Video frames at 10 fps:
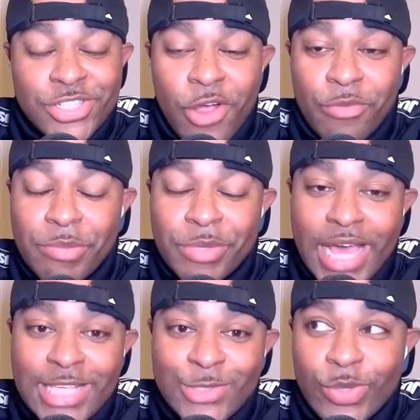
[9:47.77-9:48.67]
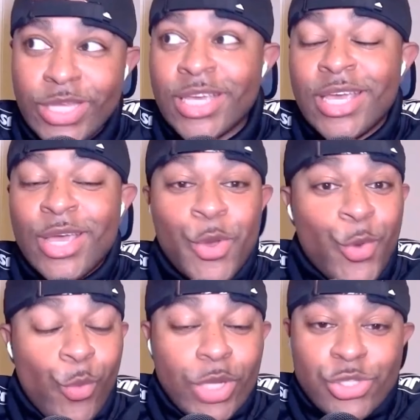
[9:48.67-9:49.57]
Y'all remember last week,
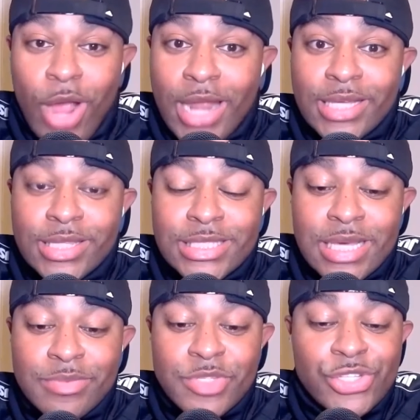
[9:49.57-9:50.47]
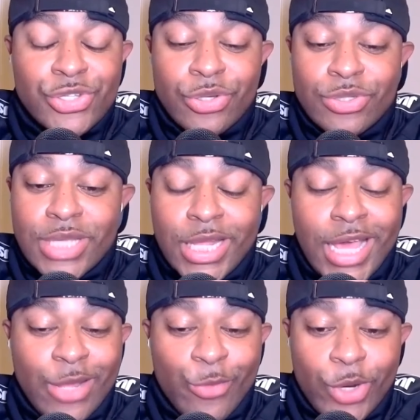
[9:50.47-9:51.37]
we tried to get the teams introduced, and
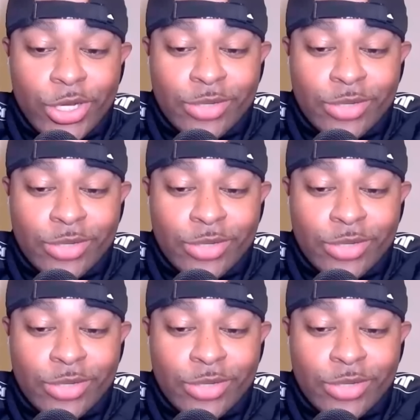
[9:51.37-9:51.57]
they didn't want to.